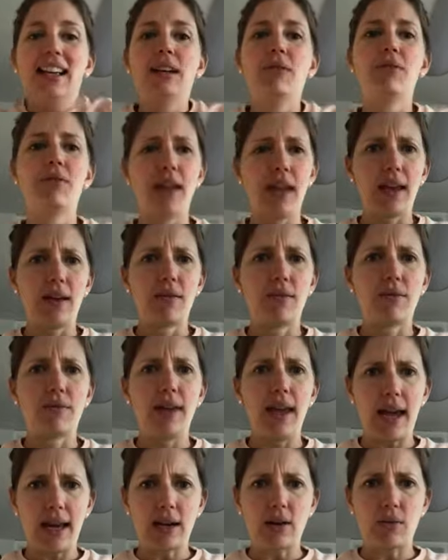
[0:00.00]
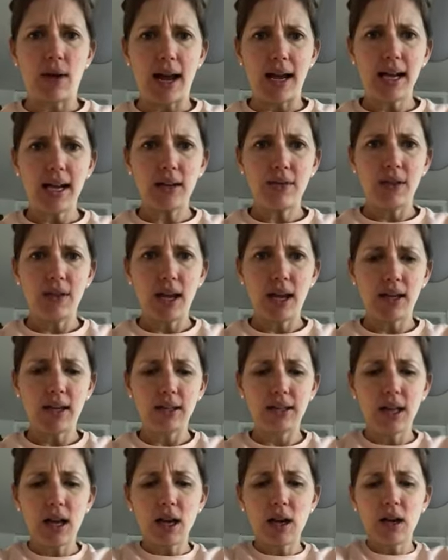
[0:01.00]
V Vienna, right? Vienna's
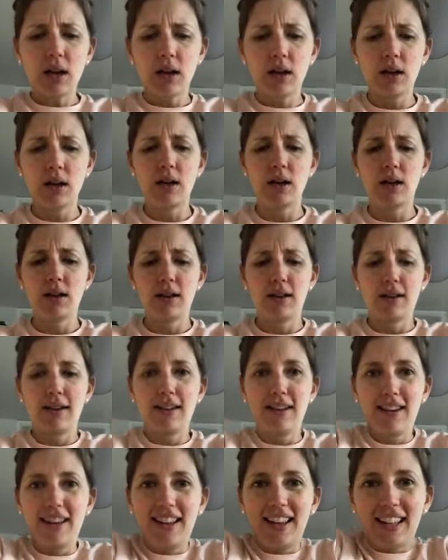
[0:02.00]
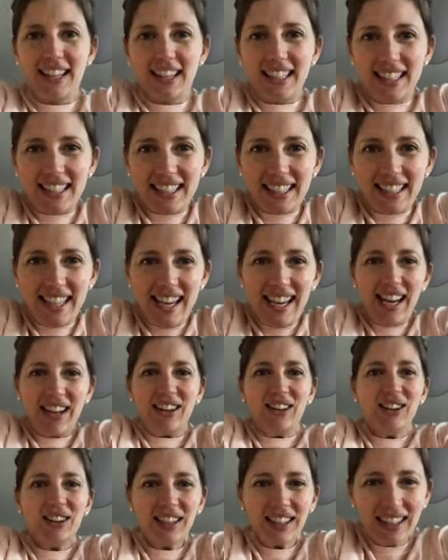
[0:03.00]
there? Yeah. Good to see
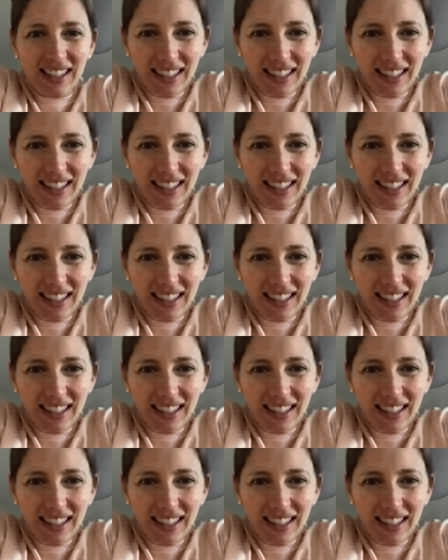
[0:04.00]
you.